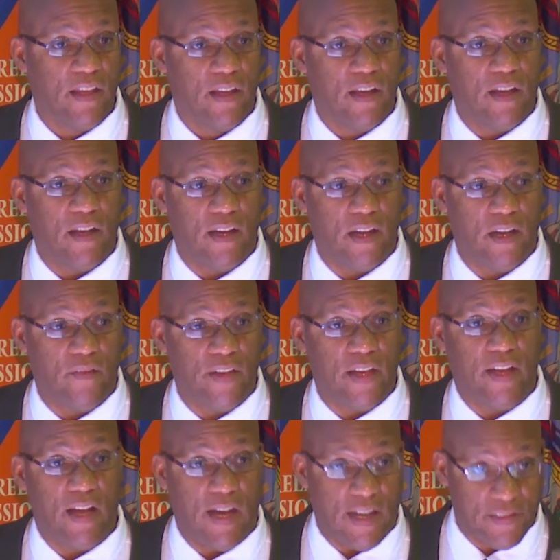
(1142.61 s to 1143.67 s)

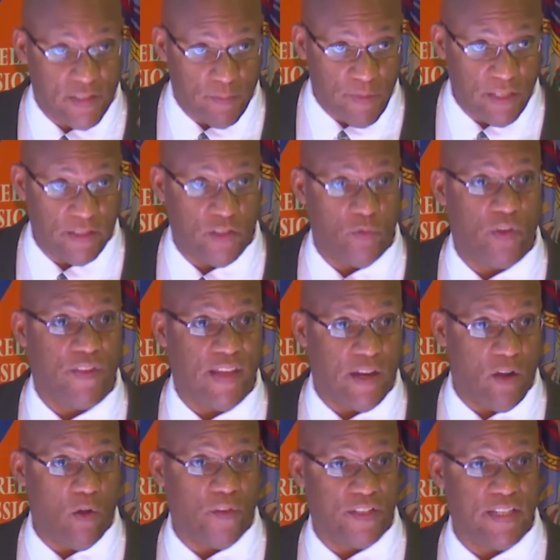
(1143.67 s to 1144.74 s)
and constantly be doing that
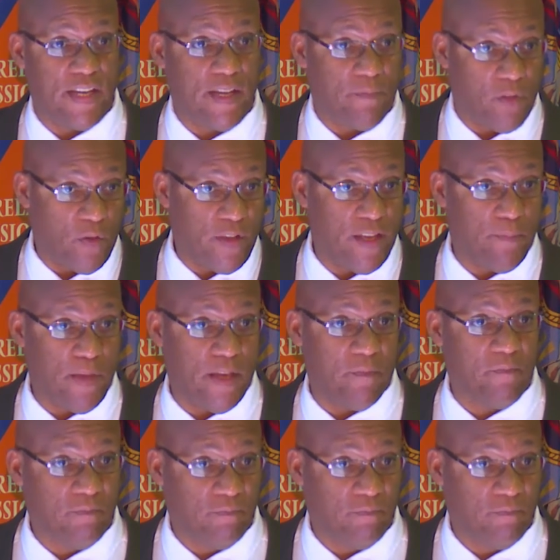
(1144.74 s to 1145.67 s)
all the time. Go ahead, ma'am.